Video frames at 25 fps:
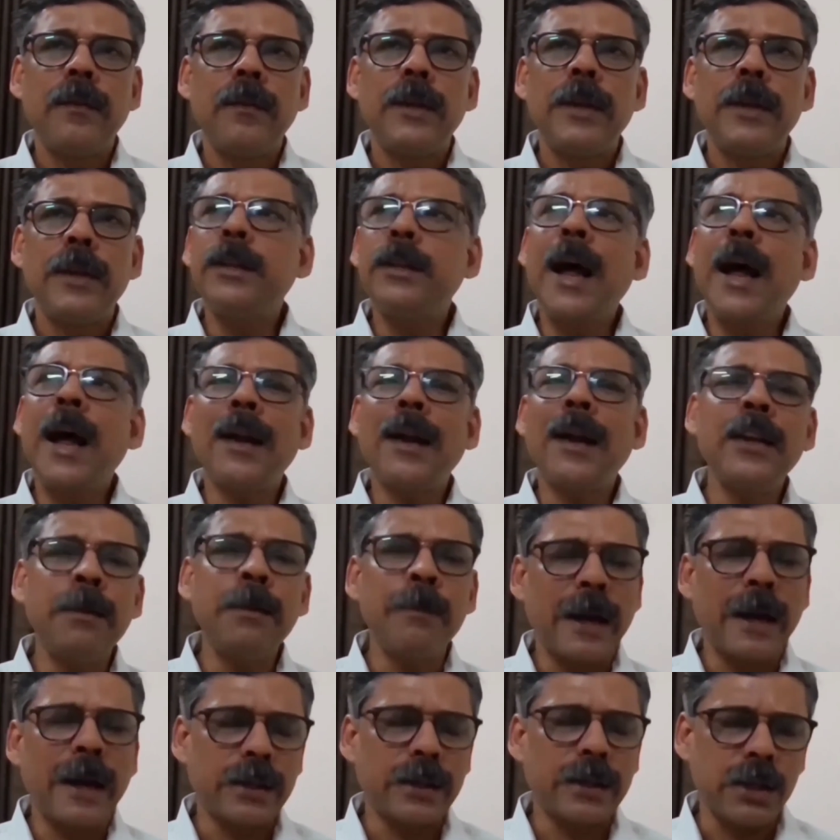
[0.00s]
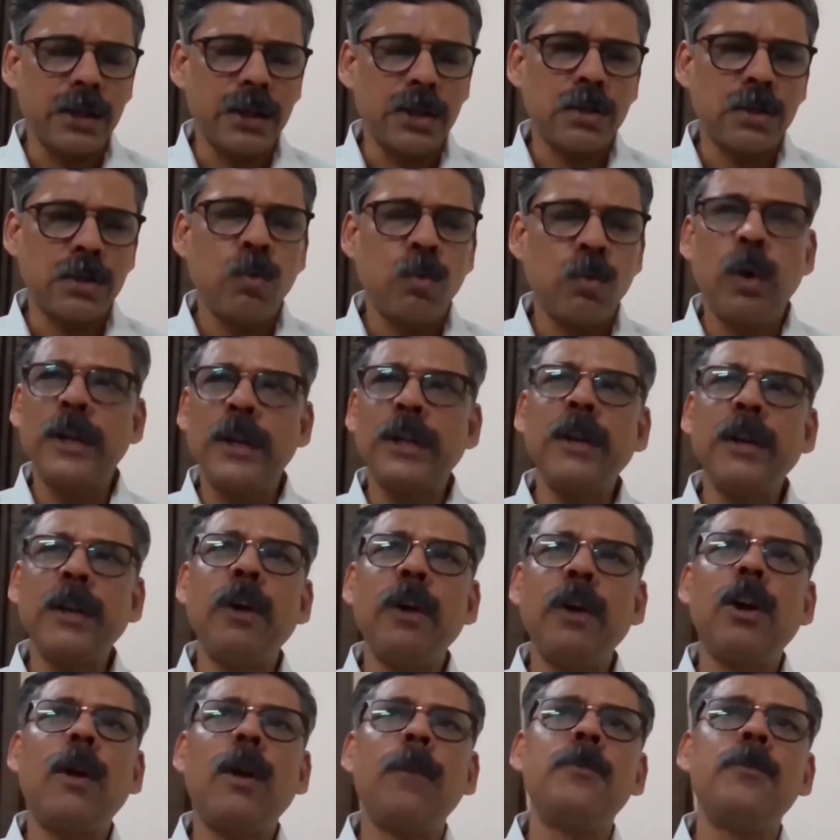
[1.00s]
It hardly matters.
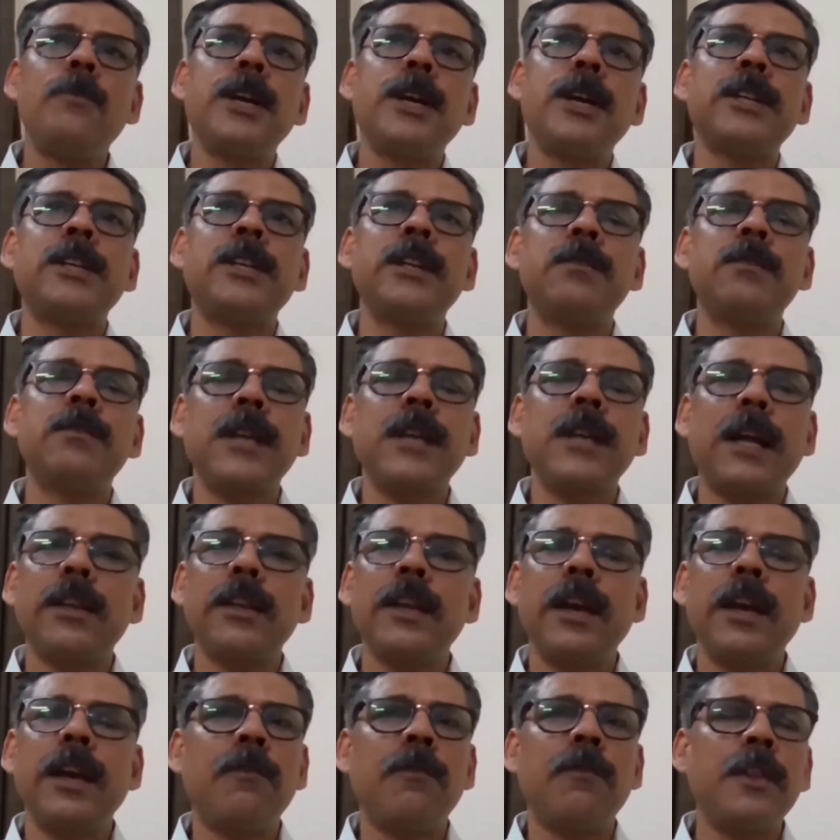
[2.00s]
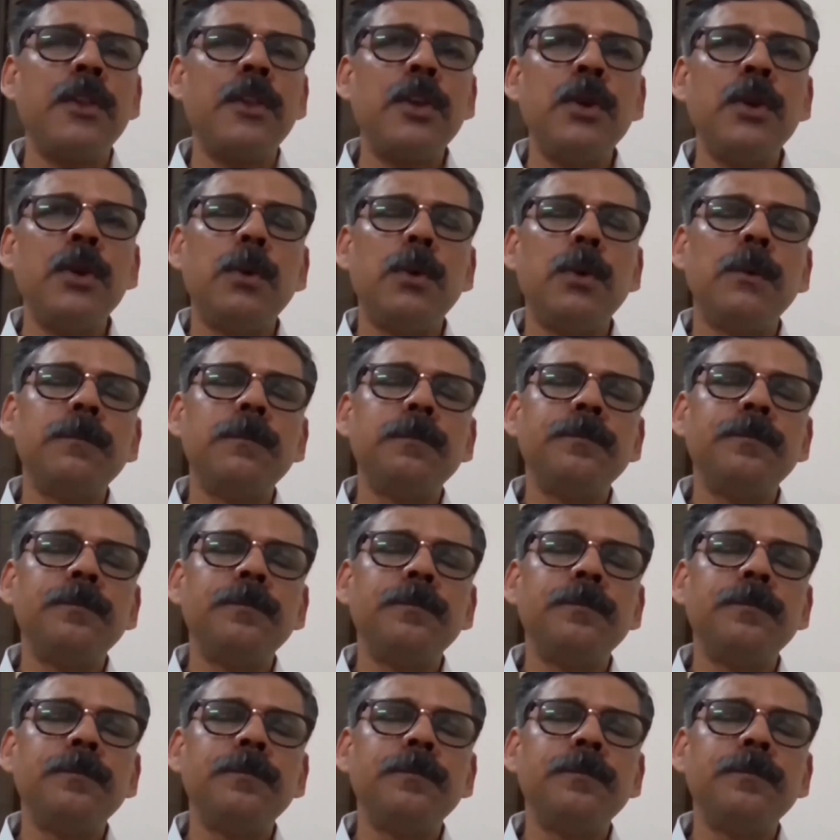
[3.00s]
Whatever objectives are there with you,